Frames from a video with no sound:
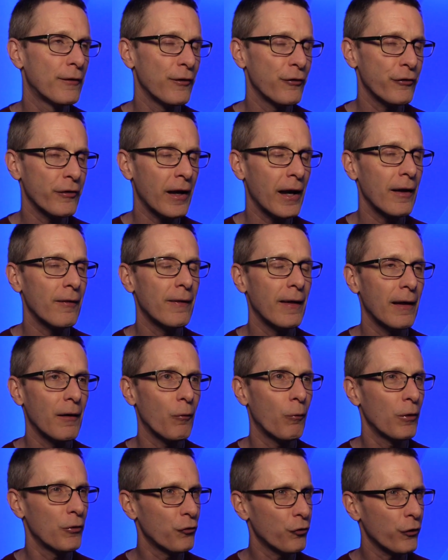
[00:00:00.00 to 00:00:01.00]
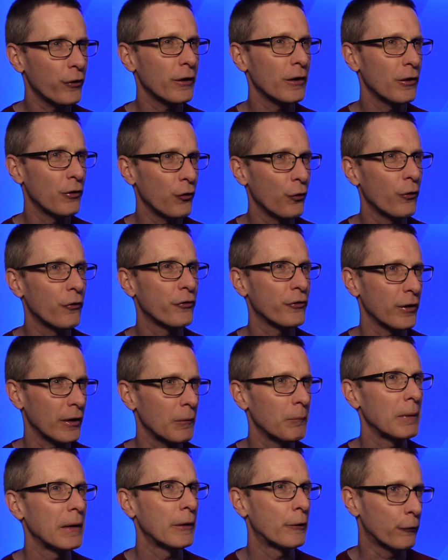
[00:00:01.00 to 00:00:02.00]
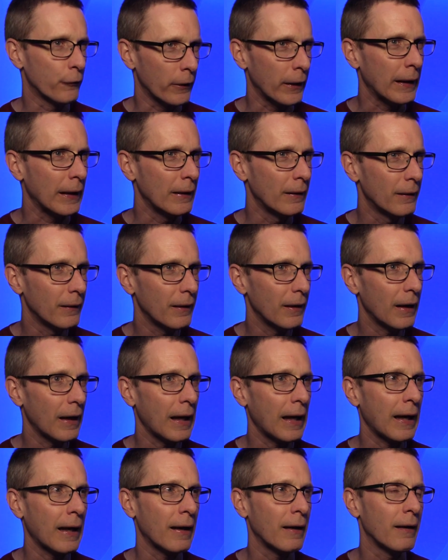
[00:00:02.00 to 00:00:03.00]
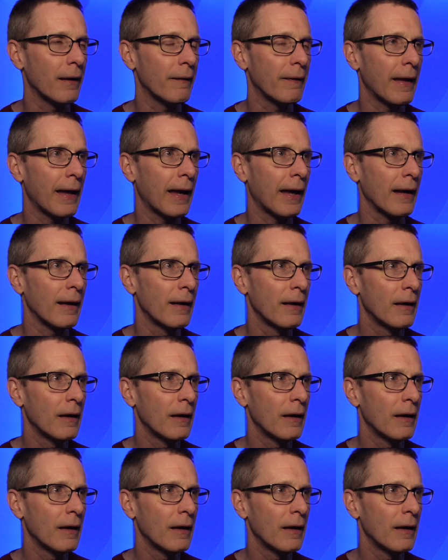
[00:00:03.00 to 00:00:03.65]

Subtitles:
decide that what you're going to do is going to be great, and that